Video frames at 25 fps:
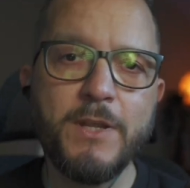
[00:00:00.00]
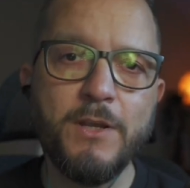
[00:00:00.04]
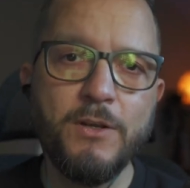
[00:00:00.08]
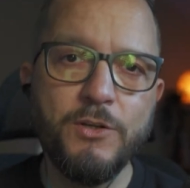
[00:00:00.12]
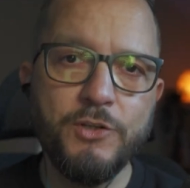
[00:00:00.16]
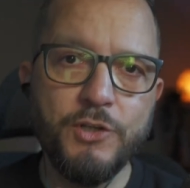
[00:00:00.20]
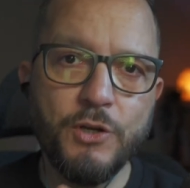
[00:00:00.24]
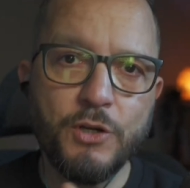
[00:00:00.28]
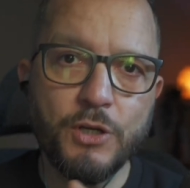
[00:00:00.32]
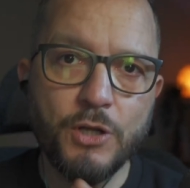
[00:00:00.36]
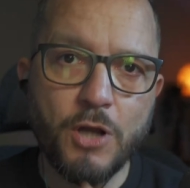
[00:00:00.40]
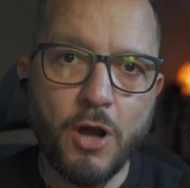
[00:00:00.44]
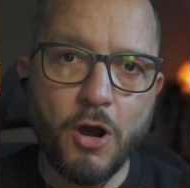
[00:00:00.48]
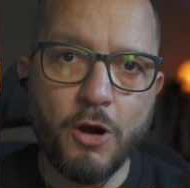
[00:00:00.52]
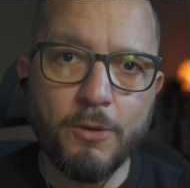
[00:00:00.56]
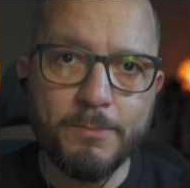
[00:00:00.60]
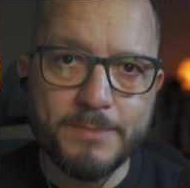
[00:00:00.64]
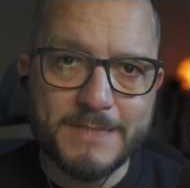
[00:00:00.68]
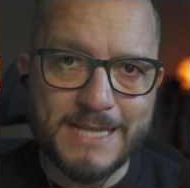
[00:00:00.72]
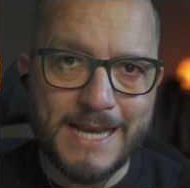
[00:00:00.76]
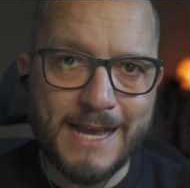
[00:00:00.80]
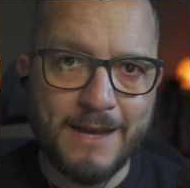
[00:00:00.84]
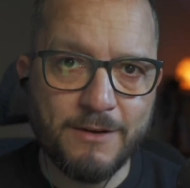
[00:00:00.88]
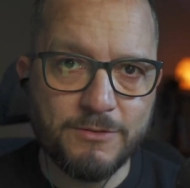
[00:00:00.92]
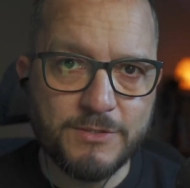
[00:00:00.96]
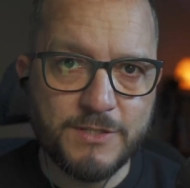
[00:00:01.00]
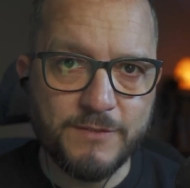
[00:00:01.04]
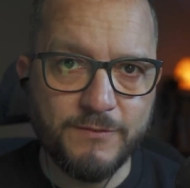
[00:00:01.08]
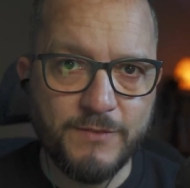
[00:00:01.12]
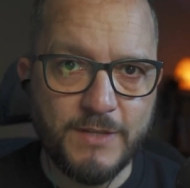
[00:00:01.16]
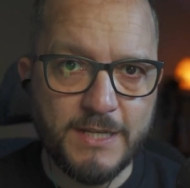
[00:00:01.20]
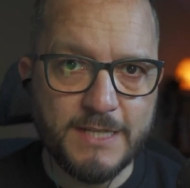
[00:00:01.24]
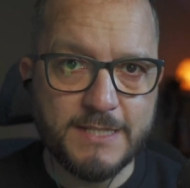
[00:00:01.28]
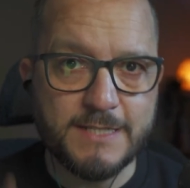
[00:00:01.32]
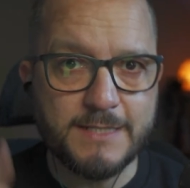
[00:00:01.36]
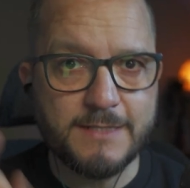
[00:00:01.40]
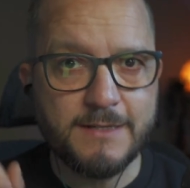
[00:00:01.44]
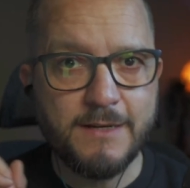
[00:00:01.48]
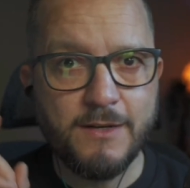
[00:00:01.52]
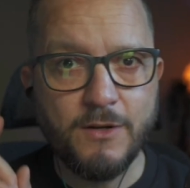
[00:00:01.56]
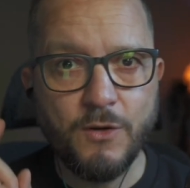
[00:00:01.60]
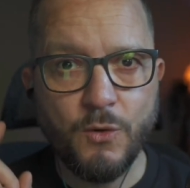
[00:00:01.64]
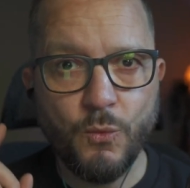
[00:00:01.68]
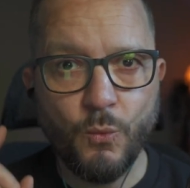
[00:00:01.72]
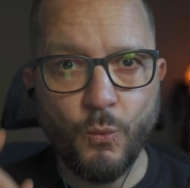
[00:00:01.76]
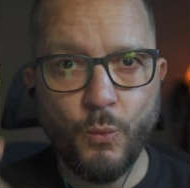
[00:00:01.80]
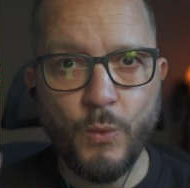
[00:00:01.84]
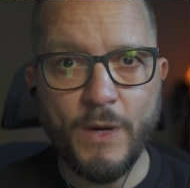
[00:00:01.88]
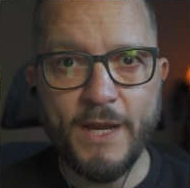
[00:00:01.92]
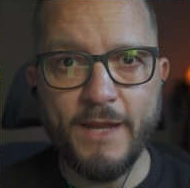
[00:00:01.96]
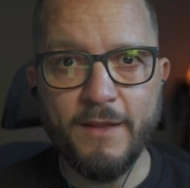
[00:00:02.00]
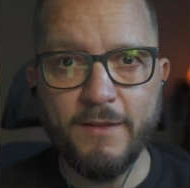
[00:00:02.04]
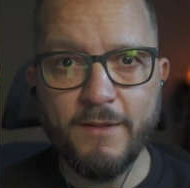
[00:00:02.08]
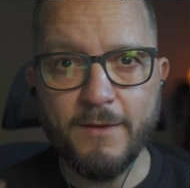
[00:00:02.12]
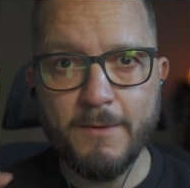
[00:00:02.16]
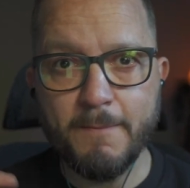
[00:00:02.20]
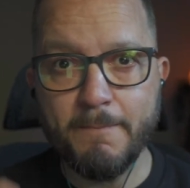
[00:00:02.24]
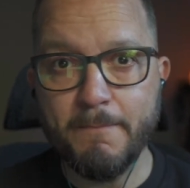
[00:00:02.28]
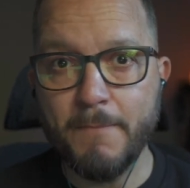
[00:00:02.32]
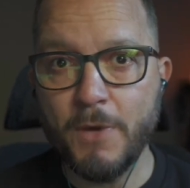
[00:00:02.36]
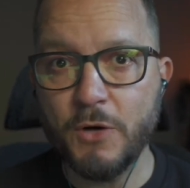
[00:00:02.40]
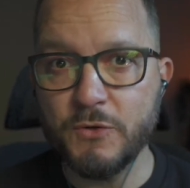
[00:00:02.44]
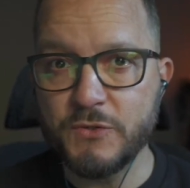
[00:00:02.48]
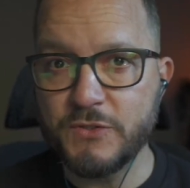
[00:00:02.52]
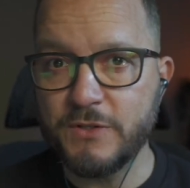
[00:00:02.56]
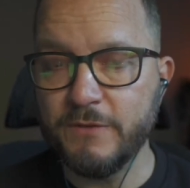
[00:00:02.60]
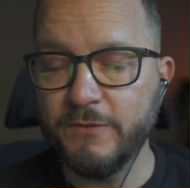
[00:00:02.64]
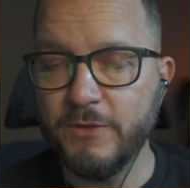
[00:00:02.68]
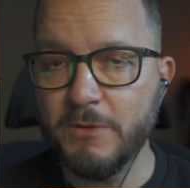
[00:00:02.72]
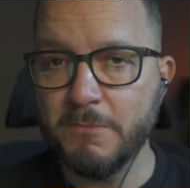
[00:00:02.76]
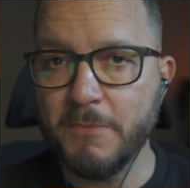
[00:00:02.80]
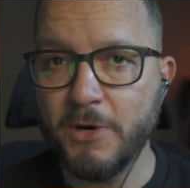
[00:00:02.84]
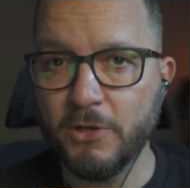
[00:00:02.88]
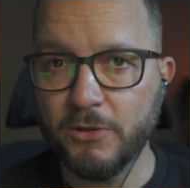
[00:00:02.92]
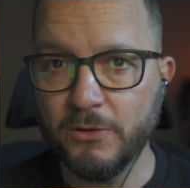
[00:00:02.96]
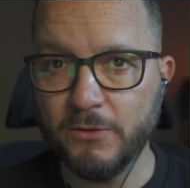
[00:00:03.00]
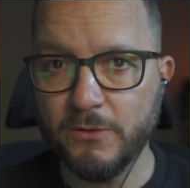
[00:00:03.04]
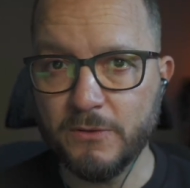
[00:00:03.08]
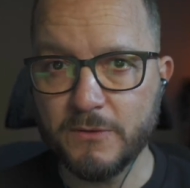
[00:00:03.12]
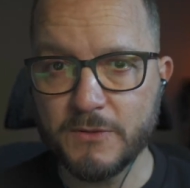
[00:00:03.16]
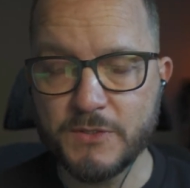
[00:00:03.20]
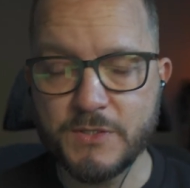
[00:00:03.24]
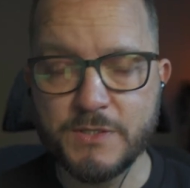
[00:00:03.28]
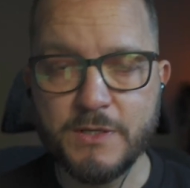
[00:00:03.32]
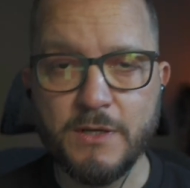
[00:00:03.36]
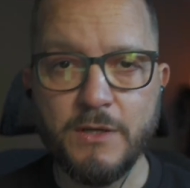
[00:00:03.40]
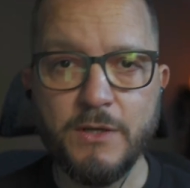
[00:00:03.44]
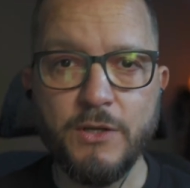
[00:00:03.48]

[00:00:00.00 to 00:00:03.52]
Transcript: You can opt out of this with most of the models.